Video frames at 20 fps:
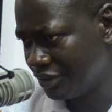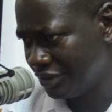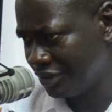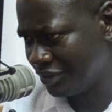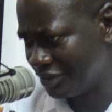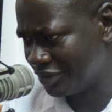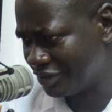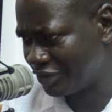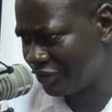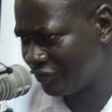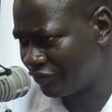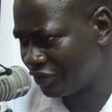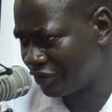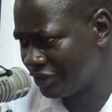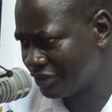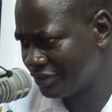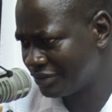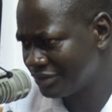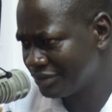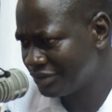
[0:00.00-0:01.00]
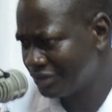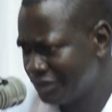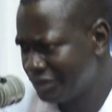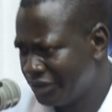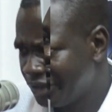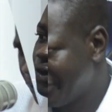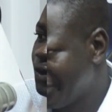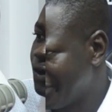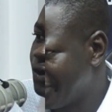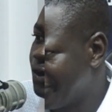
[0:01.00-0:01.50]
this evening,
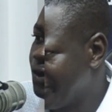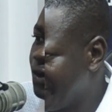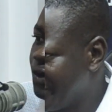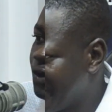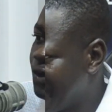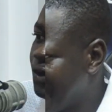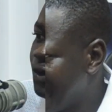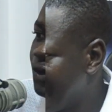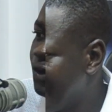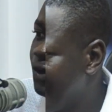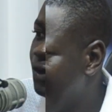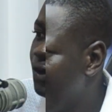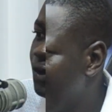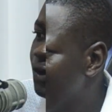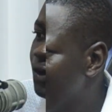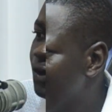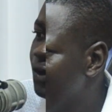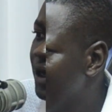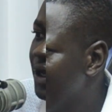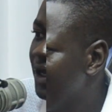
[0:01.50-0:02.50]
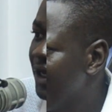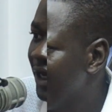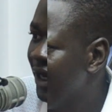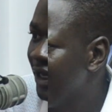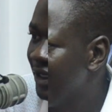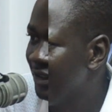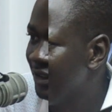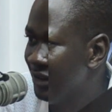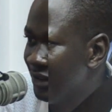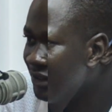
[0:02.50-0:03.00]
and allow me joining
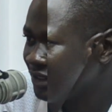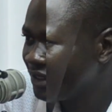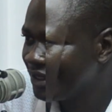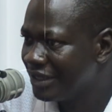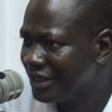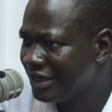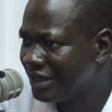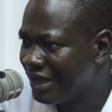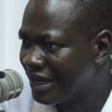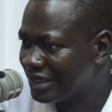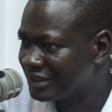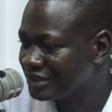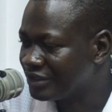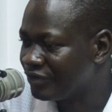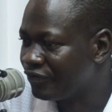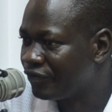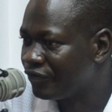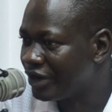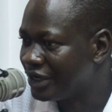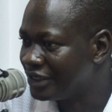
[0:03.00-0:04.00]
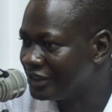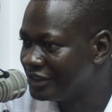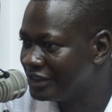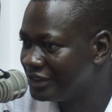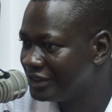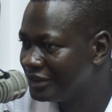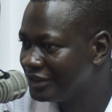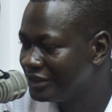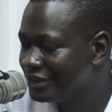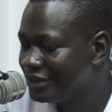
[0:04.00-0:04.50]
us last
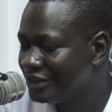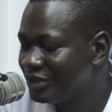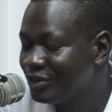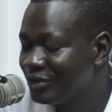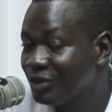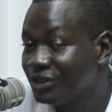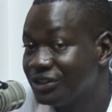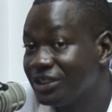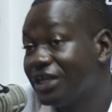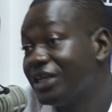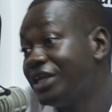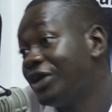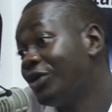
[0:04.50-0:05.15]
Friday. Sure. Those are the